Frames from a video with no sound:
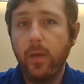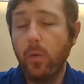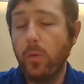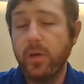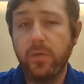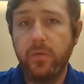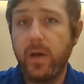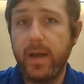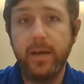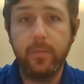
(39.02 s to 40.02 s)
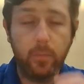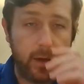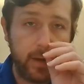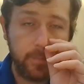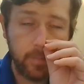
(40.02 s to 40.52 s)
which is fine,
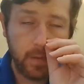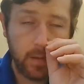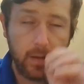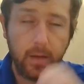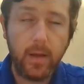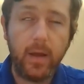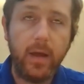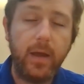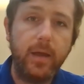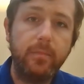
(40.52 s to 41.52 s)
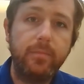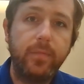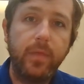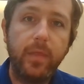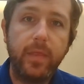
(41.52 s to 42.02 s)
right? The
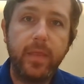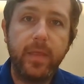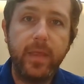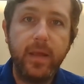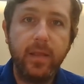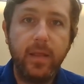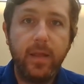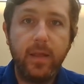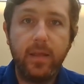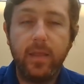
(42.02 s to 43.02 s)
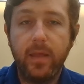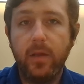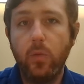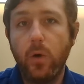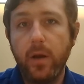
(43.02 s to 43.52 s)
thing that
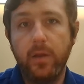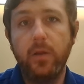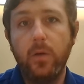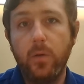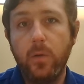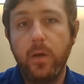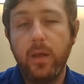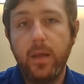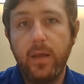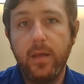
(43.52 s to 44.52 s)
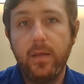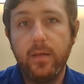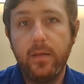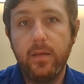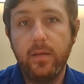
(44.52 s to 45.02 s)
you want to do
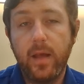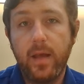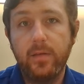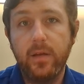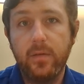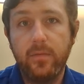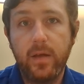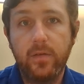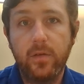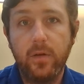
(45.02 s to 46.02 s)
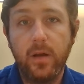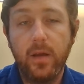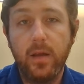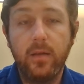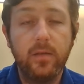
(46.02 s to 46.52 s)
is, as an investor,
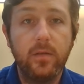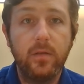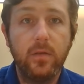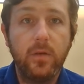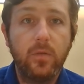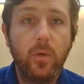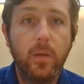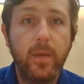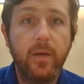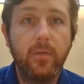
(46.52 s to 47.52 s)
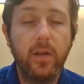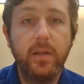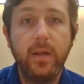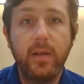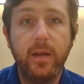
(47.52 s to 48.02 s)
is you just want to make
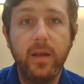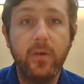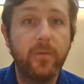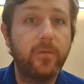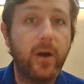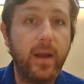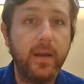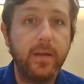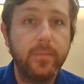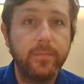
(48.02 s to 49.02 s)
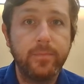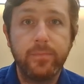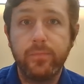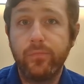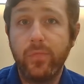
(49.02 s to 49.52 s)
volatility your friend.
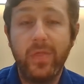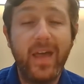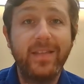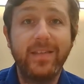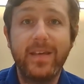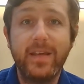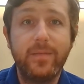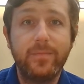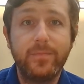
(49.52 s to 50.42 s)
That's it.